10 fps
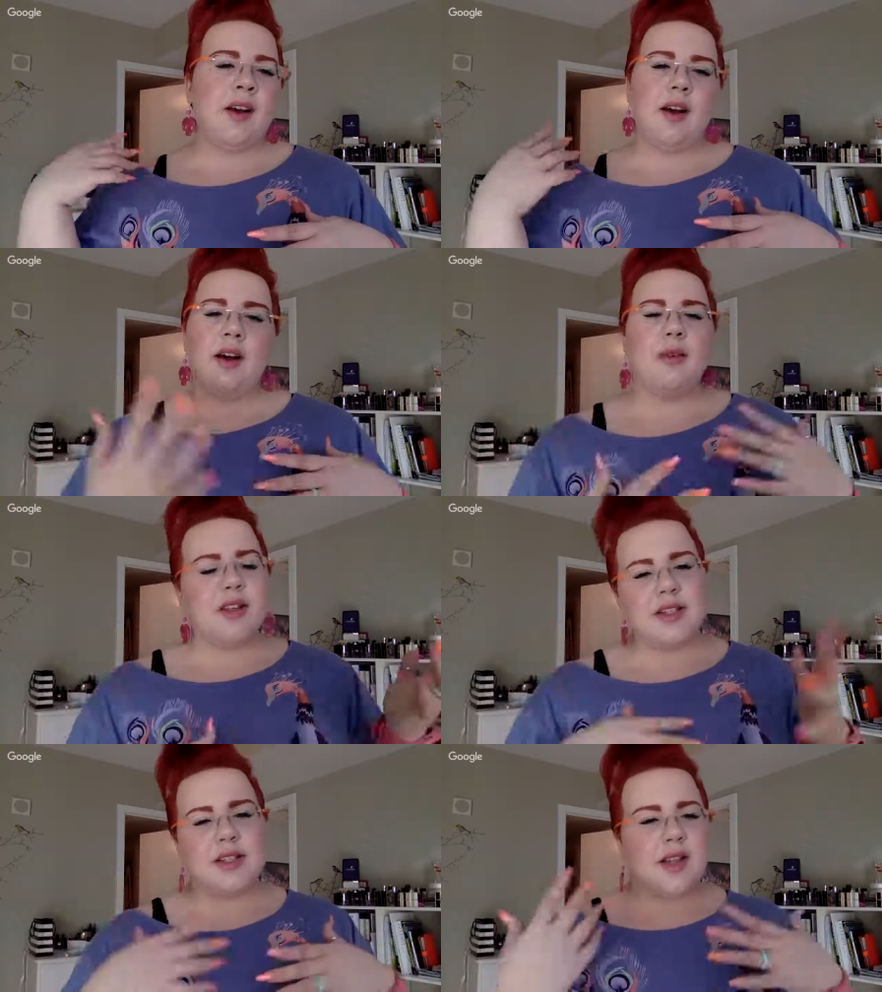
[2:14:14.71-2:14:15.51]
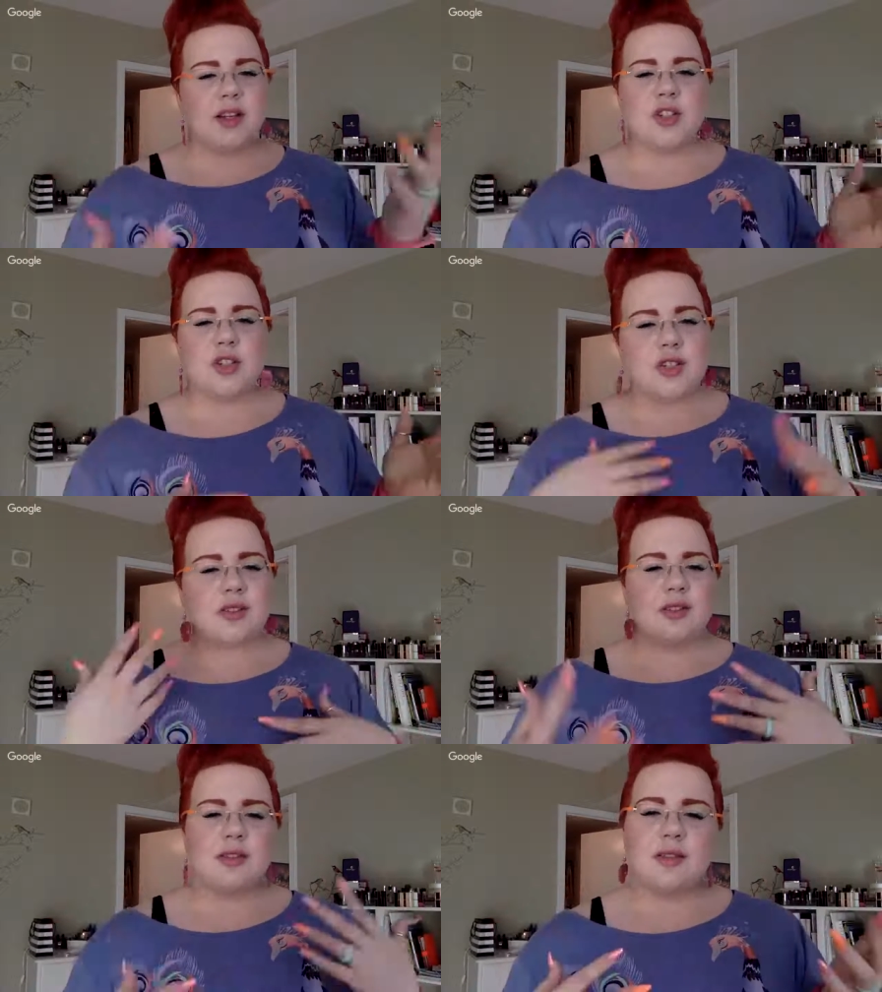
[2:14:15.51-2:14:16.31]
it's like just
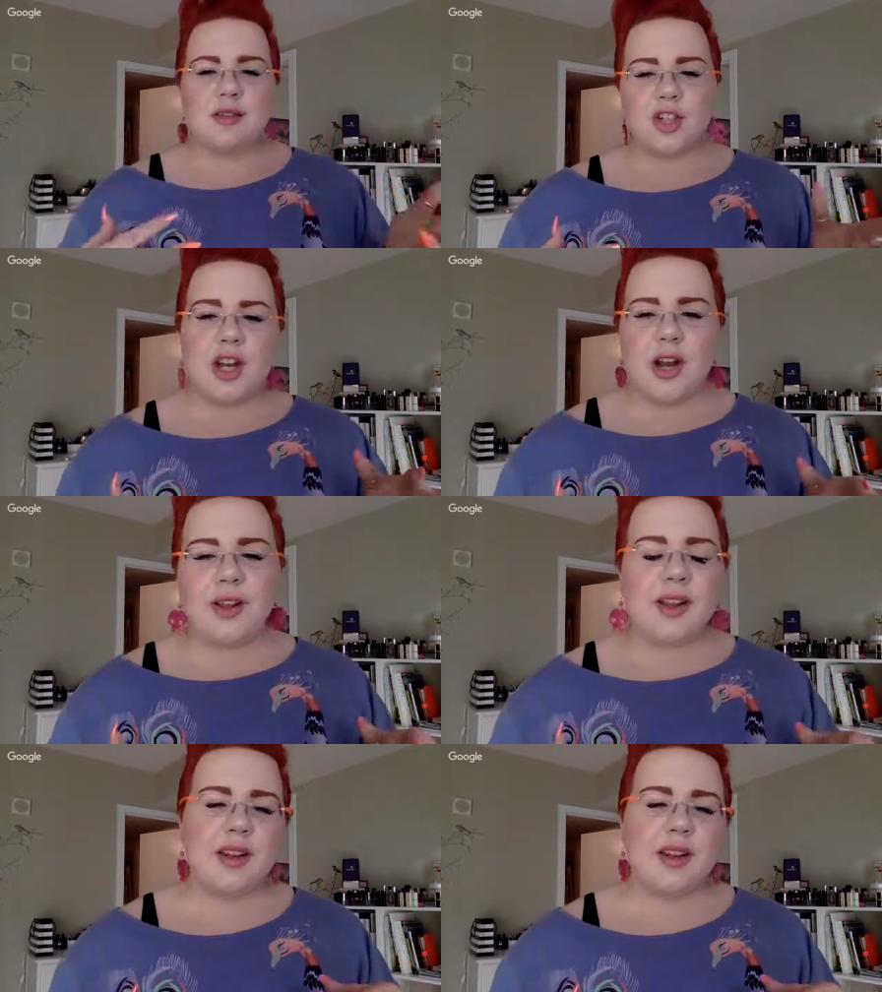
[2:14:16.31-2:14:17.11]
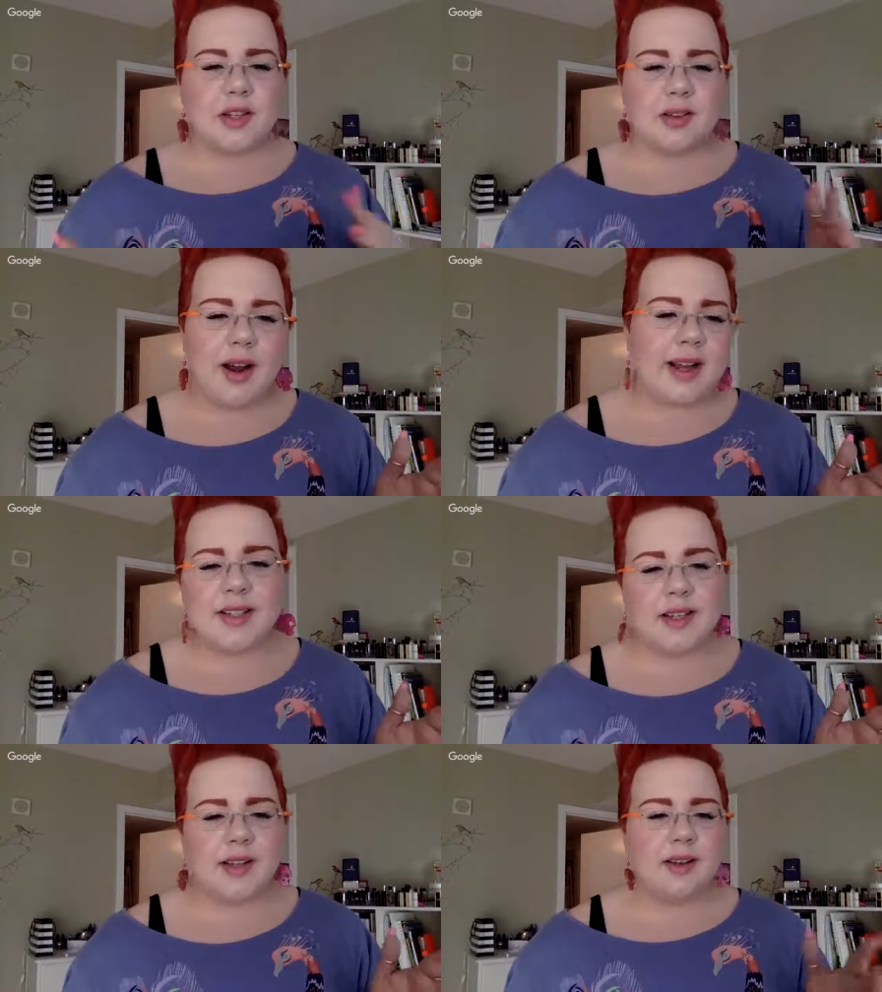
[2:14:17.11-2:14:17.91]
sharing and
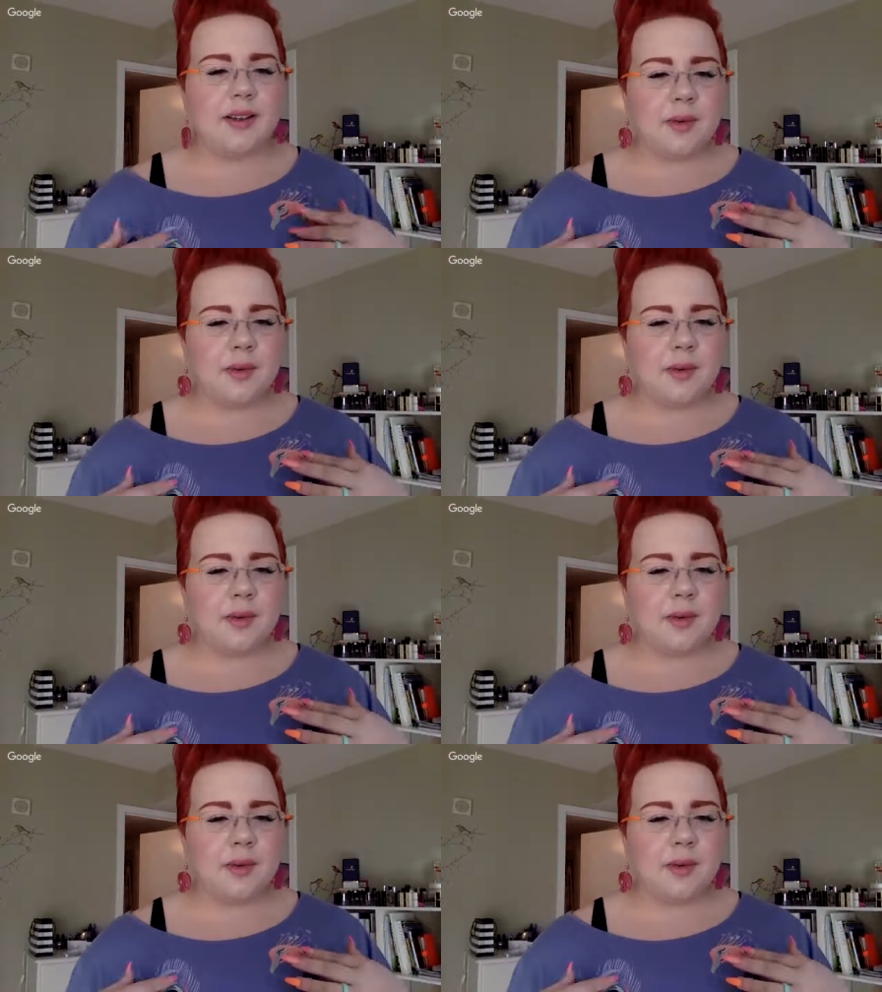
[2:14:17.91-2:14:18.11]
interacting, and